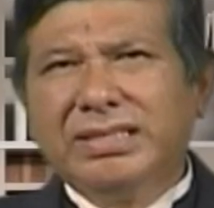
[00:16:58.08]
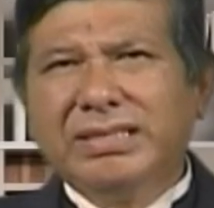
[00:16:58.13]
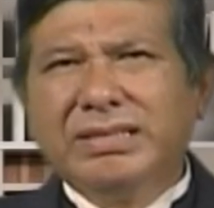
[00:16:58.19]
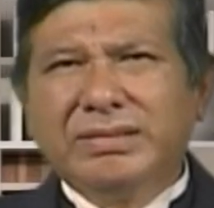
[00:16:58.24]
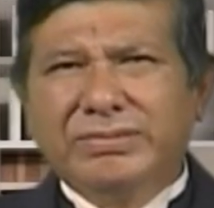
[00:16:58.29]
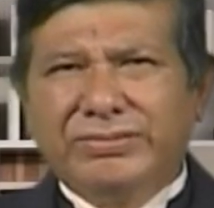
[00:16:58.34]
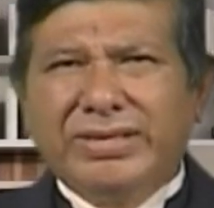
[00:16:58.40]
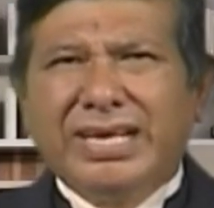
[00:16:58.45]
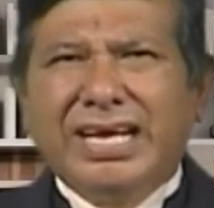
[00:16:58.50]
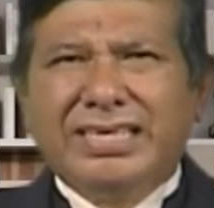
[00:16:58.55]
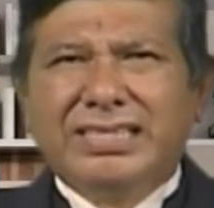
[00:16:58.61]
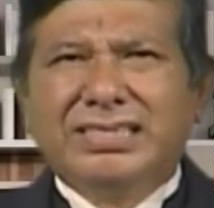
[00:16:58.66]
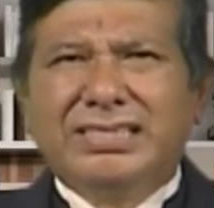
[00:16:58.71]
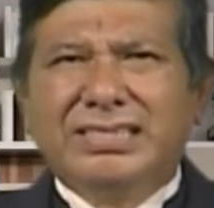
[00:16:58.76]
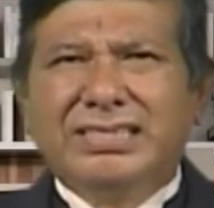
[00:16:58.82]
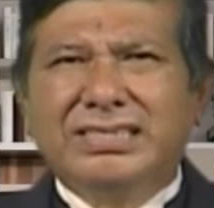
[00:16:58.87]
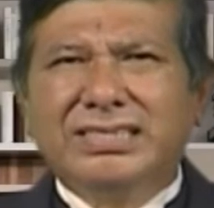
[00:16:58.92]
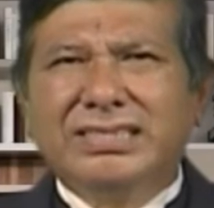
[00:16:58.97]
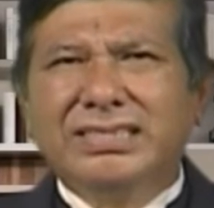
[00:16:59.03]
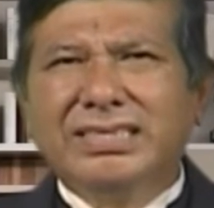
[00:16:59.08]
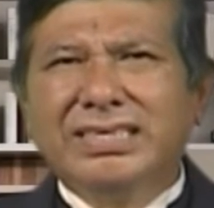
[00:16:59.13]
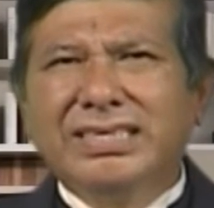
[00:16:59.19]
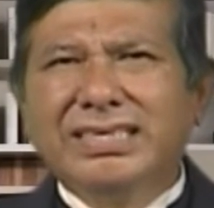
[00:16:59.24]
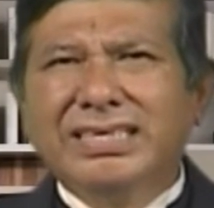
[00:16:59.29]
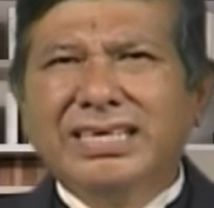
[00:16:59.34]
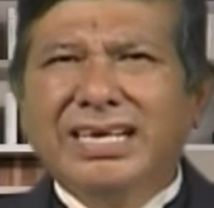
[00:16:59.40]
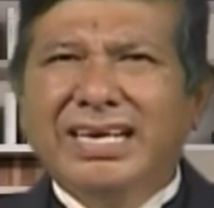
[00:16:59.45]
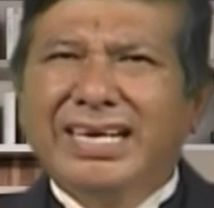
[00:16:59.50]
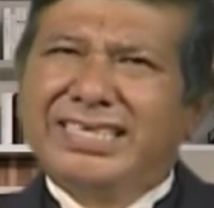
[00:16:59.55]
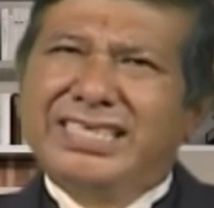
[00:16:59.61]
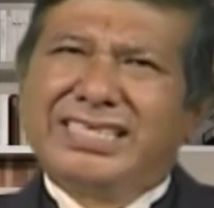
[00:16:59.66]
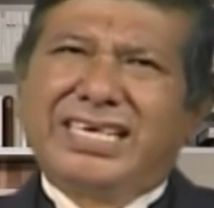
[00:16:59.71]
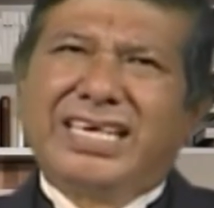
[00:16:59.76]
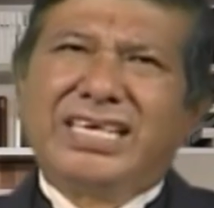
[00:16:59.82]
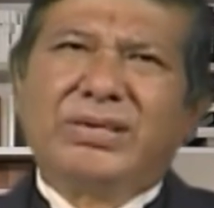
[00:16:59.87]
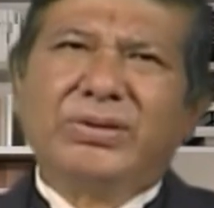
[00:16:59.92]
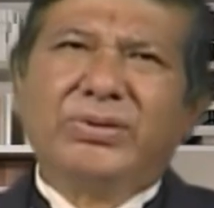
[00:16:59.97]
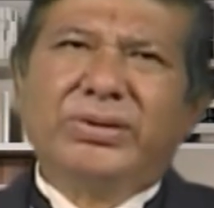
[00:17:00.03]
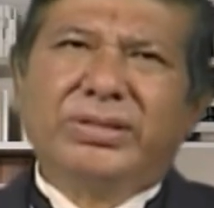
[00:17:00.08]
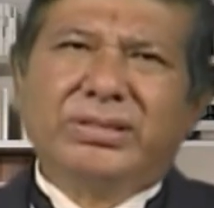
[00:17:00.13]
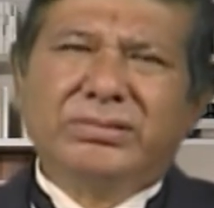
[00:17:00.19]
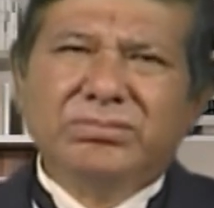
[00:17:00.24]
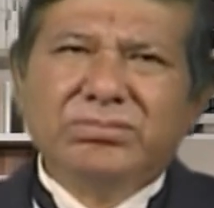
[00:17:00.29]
Friends, let us conclude.